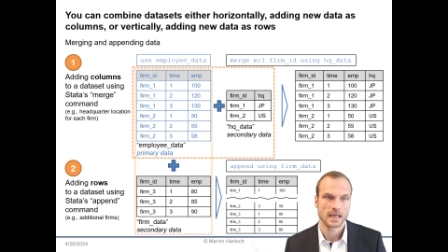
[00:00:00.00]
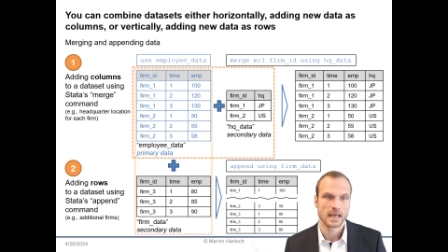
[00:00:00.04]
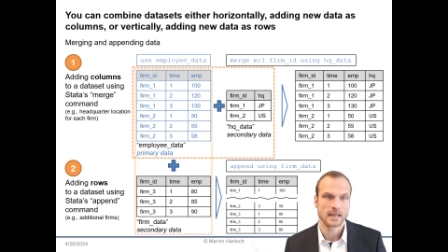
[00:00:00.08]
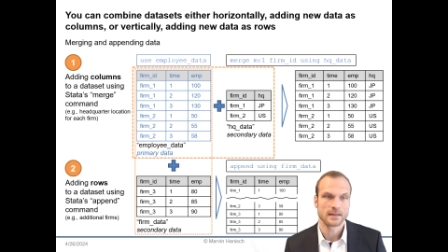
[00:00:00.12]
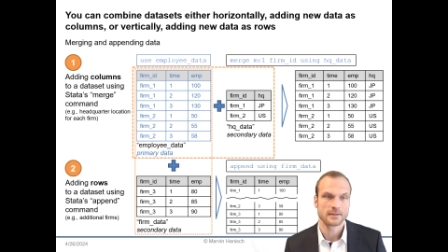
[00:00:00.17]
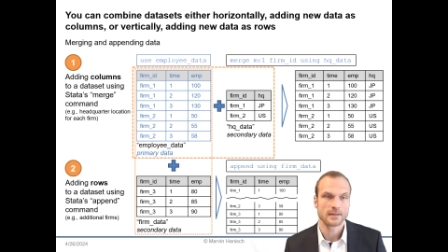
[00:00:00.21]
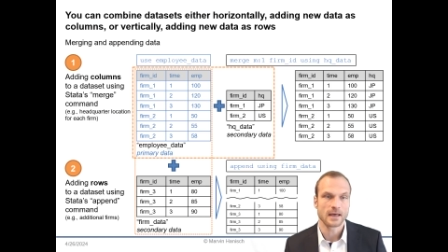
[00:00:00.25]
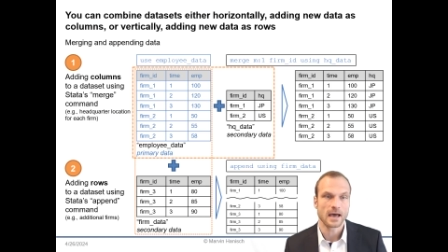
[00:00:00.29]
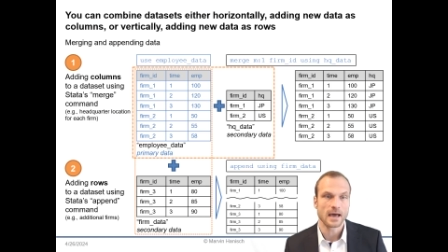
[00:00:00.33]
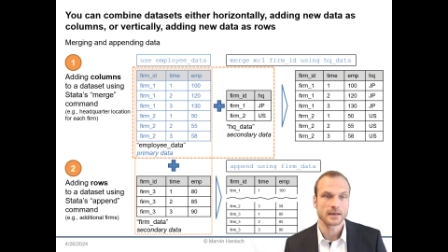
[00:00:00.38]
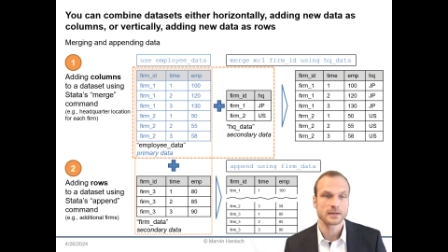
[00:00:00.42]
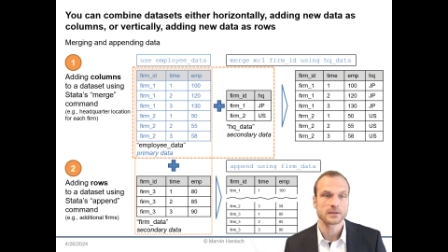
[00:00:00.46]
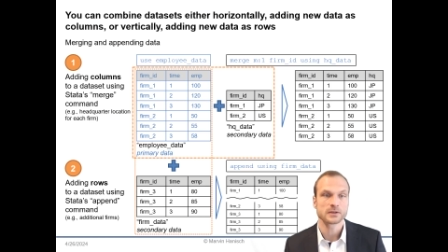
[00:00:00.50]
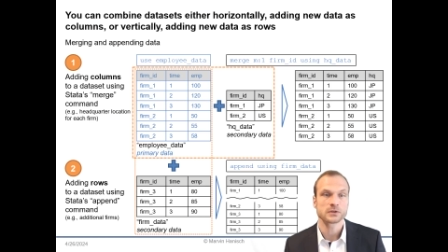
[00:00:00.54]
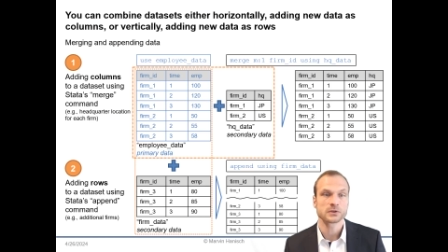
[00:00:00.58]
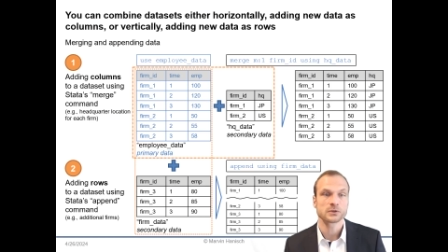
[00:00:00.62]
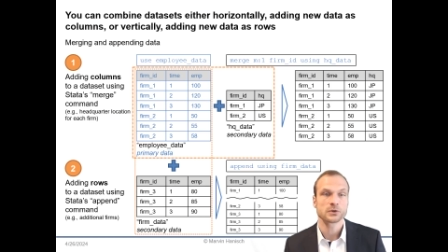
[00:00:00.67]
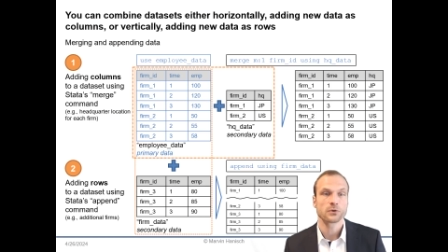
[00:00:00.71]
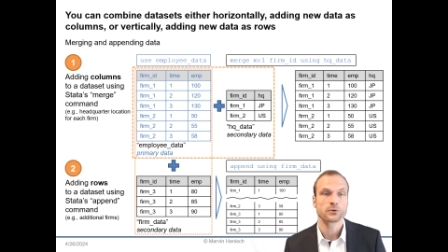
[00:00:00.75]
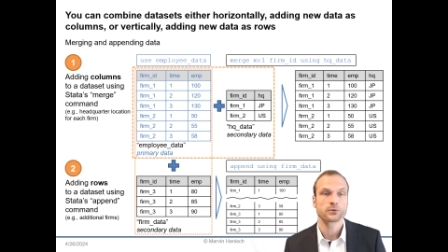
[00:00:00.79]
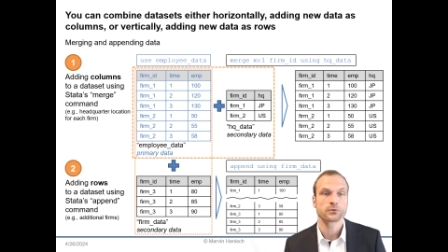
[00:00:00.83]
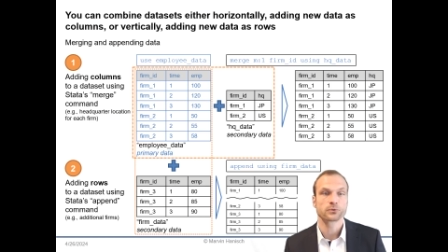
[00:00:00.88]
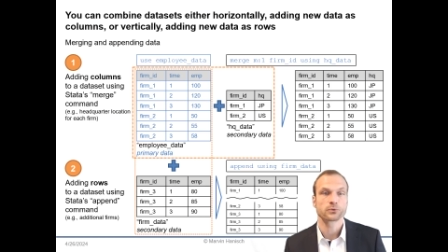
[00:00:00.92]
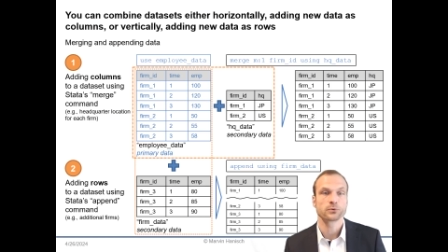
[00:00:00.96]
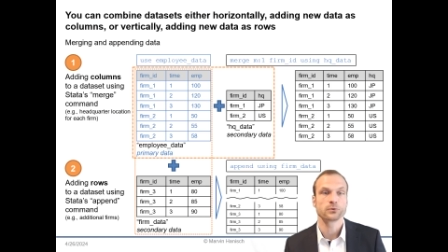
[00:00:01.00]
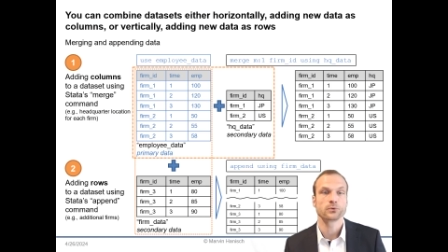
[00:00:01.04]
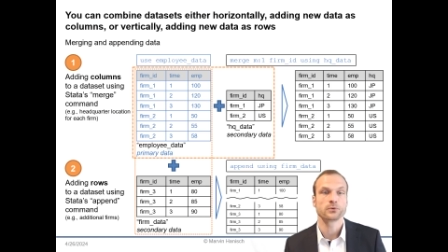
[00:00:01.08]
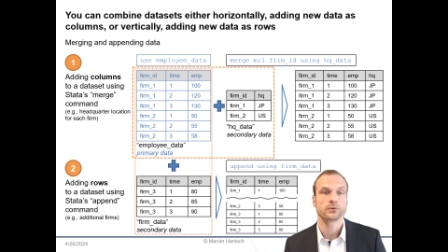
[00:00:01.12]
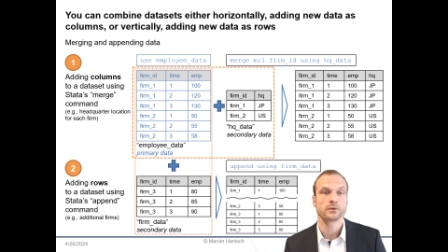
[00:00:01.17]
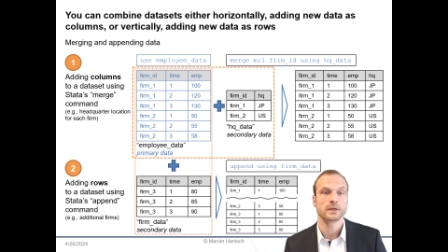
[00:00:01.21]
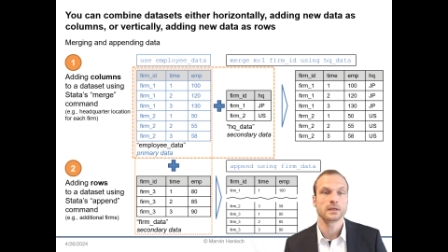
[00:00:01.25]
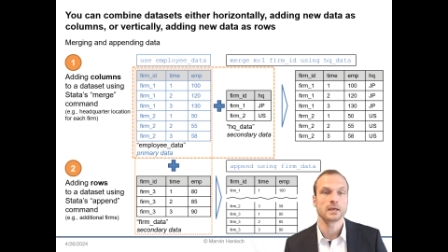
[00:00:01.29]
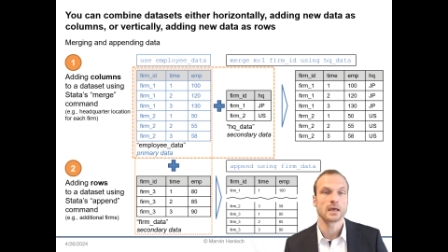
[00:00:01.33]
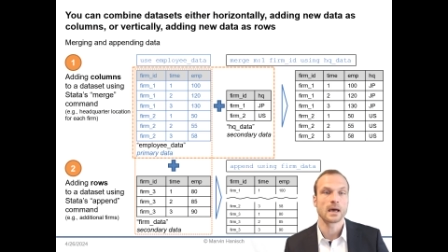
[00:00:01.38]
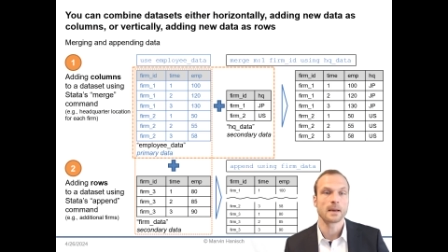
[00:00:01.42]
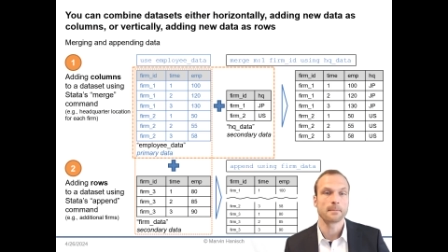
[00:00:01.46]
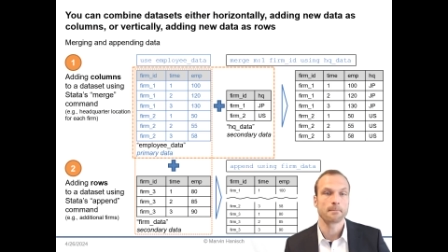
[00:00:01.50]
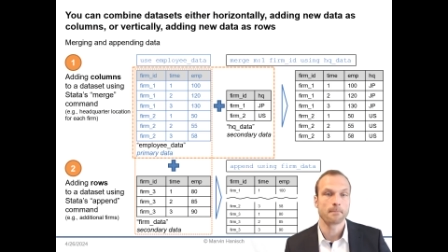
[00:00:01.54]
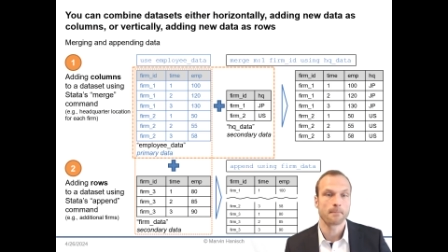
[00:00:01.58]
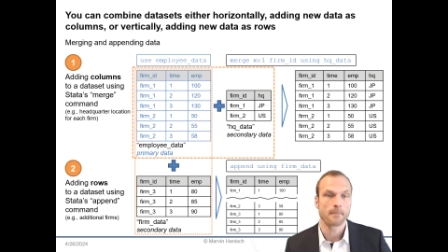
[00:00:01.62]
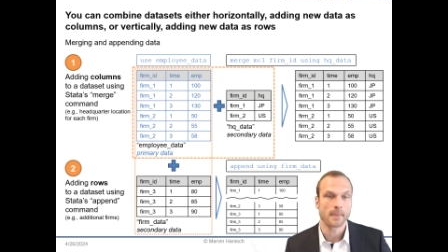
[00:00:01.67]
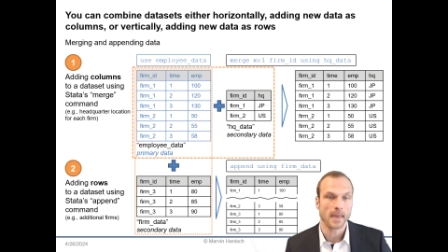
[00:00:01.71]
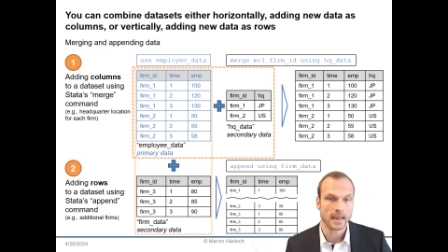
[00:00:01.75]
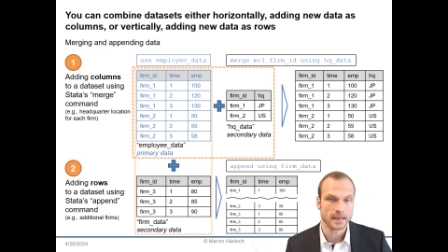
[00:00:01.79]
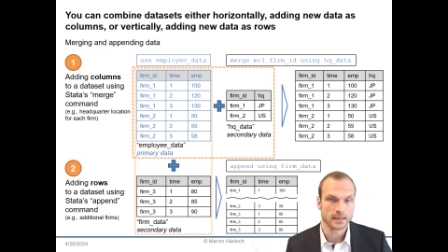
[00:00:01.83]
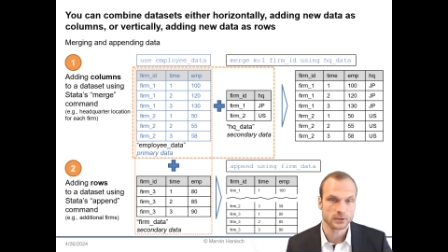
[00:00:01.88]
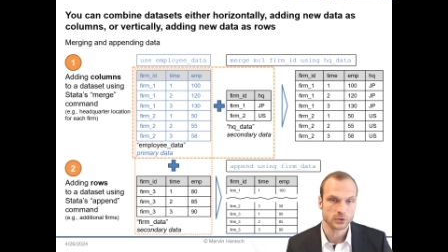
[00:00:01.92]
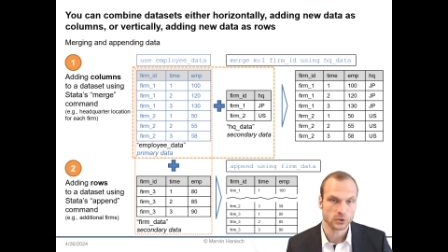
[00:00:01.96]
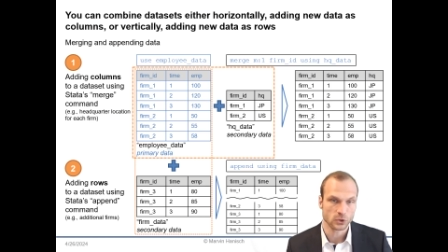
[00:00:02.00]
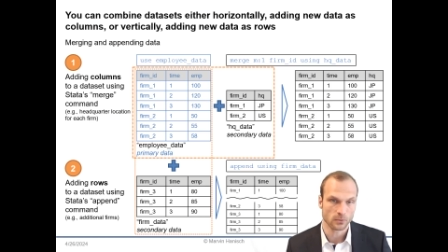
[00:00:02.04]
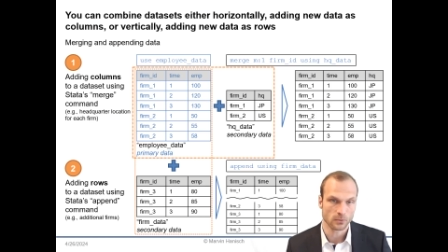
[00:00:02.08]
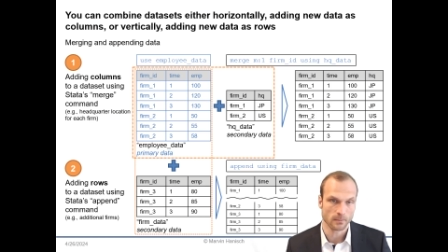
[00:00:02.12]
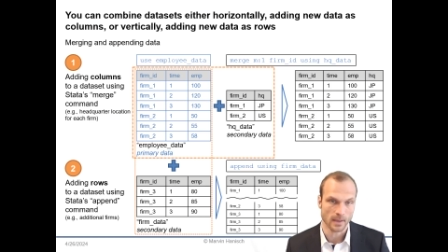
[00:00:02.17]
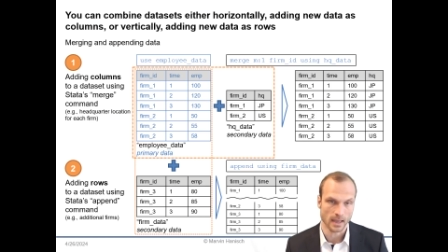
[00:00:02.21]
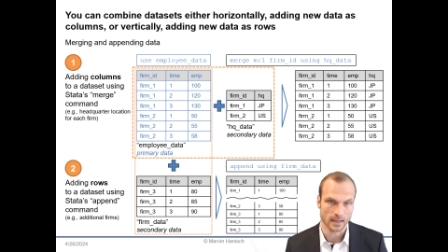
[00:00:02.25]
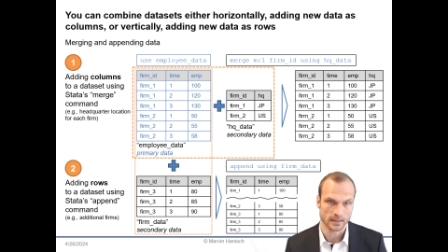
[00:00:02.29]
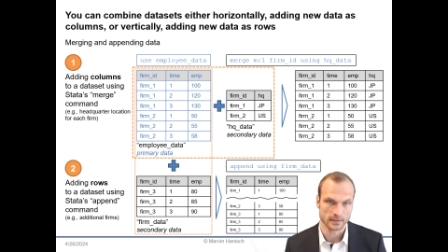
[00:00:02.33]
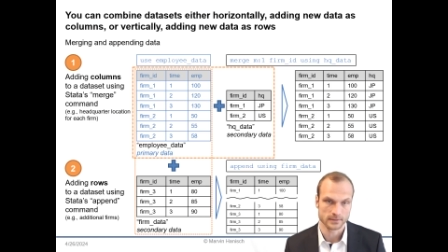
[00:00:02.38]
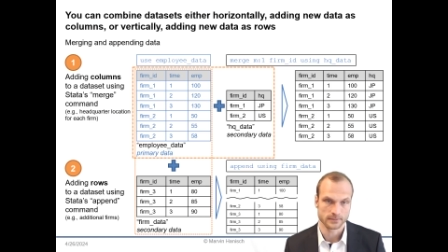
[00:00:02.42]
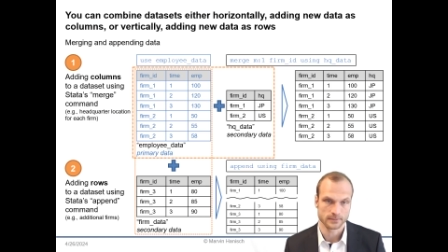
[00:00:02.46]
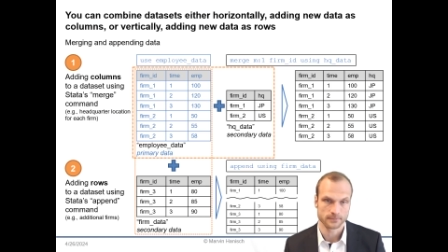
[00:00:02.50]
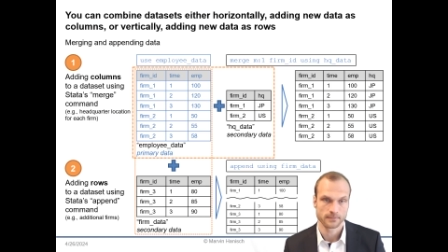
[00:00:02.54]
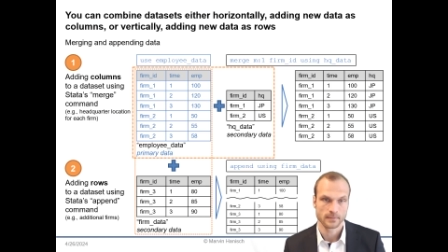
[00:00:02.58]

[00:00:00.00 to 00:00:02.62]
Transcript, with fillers: and that is through the append command.